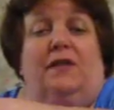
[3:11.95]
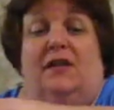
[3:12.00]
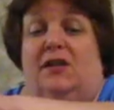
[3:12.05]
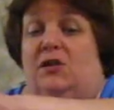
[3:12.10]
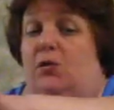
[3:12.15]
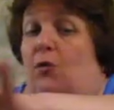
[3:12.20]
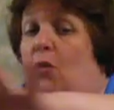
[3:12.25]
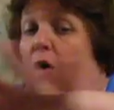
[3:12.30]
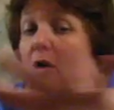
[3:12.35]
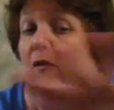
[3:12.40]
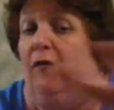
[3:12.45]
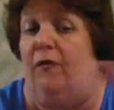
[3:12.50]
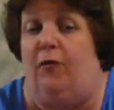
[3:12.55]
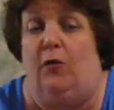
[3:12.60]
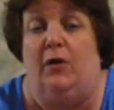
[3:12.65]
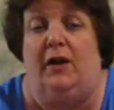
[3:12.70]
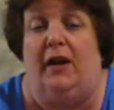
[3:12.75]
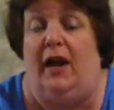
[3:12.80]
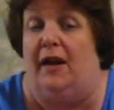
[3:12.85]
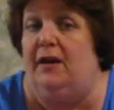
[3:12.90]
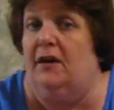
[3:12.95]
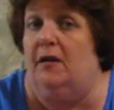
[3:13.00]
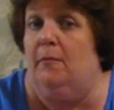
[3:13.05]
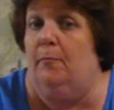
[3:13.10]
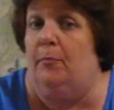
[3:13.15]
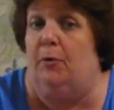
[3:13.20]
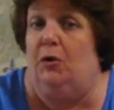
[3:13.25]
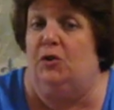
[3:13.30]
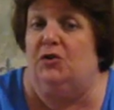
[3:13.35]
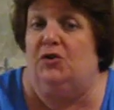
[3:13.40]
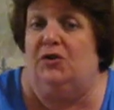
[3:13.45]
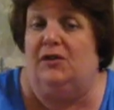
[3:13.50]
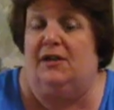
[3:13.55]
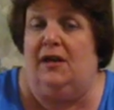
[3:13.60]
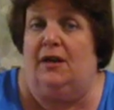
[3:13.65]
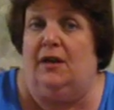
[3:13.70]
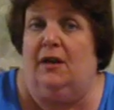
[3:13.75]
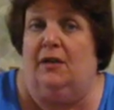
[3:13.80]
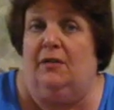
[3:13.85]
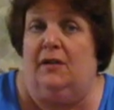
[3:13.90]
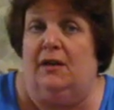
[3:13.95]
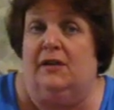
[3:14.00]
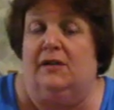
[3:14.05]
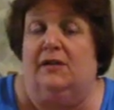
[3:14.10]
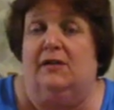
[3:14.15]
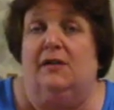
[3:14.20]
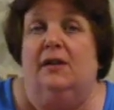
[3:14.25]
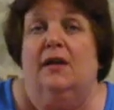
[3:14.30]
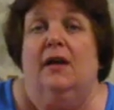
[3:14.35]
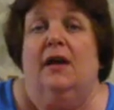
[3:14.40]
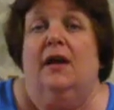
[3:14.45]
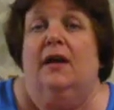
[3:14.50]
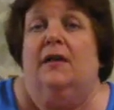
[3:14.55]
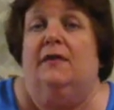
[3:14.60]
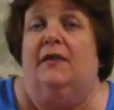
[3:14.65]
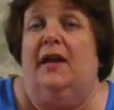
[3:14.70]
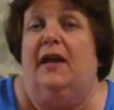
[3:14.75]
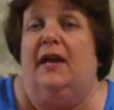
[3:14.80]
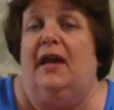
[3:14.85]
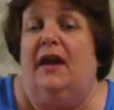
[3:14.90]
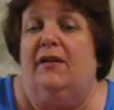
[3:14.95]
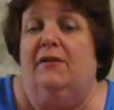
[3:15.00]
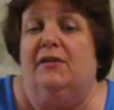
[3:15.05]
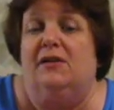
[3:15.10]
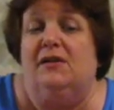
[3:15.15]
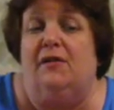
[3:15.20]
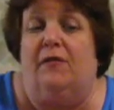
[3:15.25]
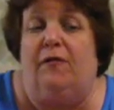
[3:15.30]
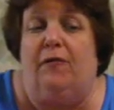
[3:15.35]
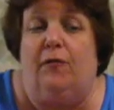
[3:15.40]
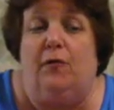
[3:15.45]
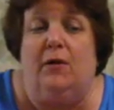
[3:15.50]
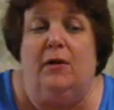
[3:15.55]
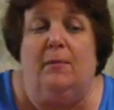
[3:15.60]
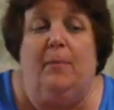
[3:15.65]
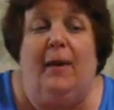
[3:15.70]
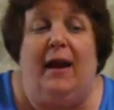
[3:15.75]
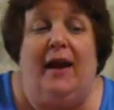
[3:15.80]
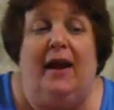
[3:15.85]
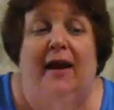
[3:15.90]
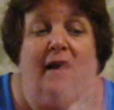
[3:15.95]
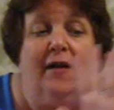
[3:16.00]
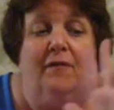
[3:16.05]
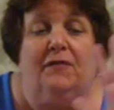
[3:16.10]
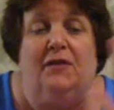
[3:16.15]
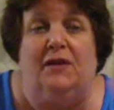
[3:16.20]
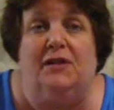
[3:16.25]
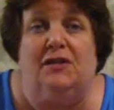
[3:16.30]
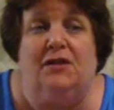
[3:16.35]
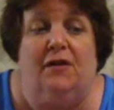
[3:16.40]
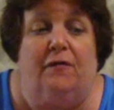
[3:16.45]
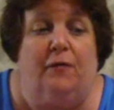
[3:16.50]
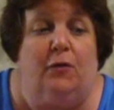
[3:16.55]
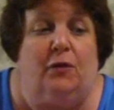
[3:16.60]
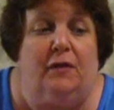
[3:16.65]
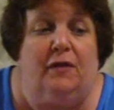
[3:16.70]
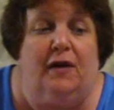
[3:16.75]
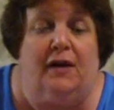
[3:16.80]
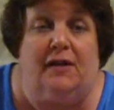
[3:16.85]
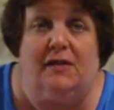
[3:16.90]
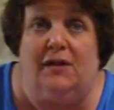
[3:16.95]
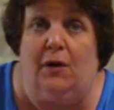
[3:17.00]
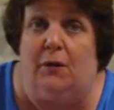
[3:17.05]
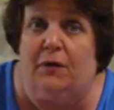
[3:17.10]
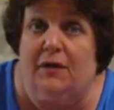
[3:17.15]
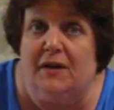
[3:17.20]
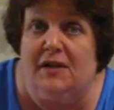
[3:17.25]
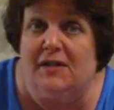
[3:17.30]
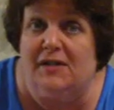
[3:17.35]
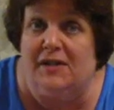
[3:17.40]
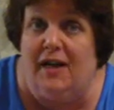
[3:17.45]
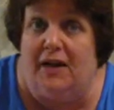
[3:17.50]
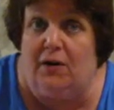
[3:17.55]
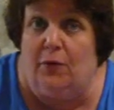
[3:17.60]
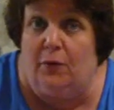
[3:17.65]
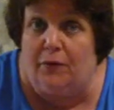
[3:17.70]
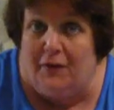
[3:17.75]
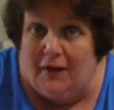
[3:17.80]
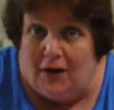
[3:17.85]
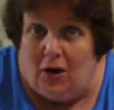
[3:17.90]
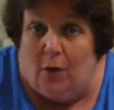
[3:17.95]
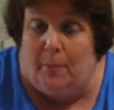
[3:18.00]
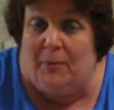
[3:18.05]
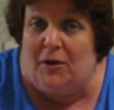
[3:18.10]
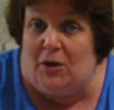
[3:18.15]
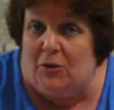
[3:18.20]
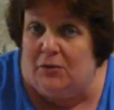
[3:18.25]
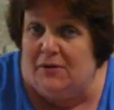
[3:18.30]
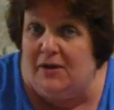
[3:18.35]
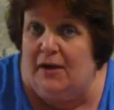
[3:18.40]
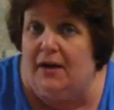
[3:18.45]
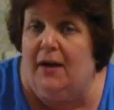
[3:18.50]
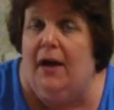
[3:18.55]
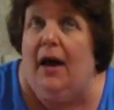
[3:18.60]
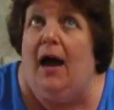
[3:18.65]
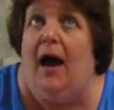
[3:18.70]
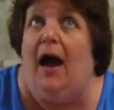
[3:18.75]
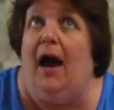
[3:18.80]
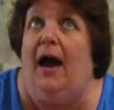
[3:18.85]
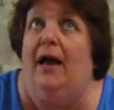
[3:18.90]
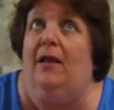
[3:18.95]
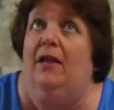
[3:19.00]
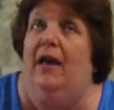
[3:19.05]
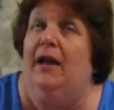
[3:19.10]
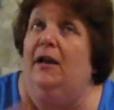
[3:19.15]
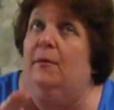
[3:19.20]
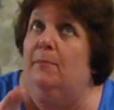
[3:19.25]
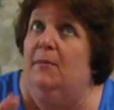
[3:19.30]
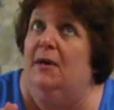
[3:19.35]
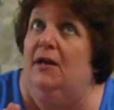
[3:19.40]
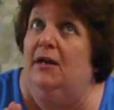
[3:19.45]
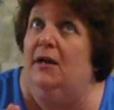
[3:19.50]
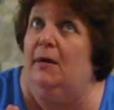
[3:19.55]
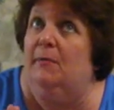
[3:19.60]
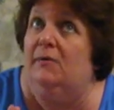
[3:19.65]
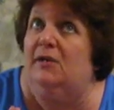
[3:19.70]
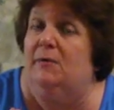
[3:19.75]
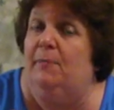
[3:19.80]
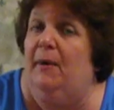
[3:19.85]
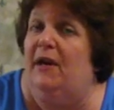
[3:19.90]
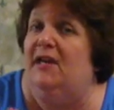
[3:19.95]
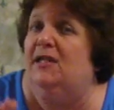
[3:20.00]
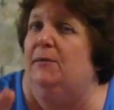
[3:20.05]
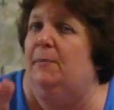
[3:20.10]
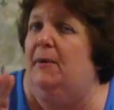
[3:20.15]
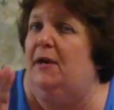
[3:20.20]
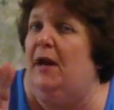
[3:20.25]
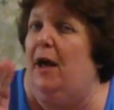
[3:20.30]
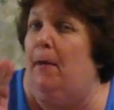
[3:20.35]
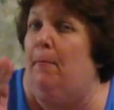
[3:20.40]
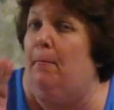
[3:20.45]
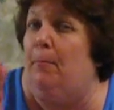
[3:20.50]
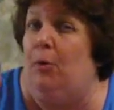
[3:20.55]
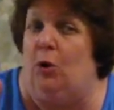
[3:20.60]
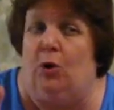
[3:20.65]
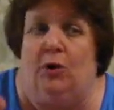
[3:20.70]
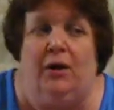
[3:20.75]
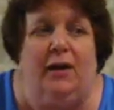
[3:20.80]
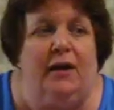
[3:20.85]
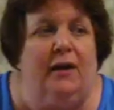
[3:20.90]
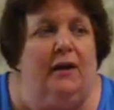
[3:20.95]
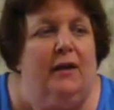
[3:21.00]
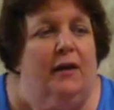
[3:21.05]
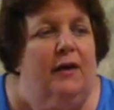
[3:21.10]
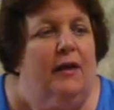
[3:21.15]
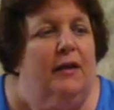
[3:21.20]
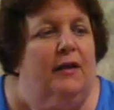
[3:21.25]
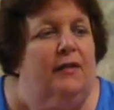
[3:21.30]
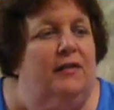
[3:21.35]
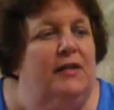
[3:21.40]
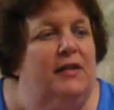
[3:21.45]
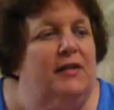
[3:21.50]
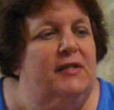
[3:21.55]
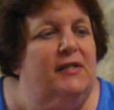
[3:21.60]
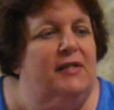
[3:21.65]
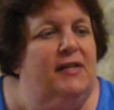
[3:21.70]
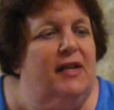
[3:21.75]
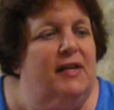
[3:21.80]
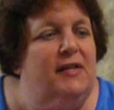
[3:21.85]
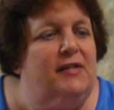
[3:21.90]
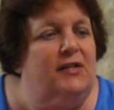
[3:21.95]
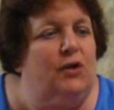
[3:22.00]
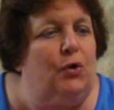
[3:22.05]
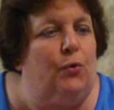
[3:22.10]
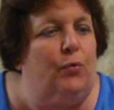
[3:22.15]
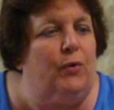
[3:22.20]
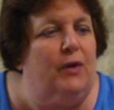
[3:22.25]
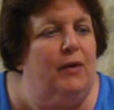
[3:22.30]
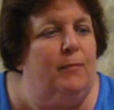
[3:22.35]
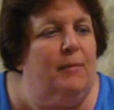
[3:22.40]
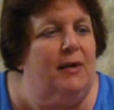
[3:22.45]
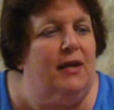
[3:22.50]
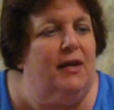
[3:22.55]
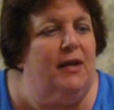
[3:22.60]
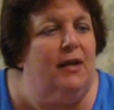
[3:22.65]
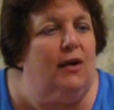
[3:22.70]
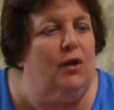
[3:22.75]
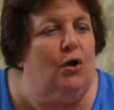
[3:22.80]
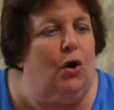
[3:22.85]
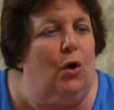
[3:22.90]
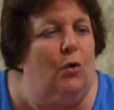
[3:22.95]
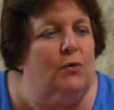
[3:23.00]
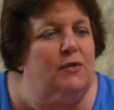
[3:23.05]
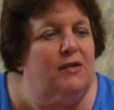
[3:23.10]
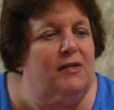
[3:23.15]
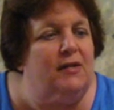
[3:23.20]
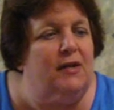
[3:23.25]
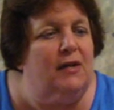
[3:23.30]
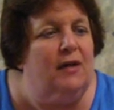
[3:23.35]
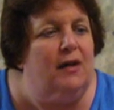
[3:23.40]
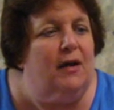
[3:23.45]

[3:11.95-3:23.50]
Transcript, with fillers: these are all free. I didn't purchase any of this. They gave us a free bag of these different things. Now this, I don't think I'll be using. I like medium spice, but not burning. This says creamy ghost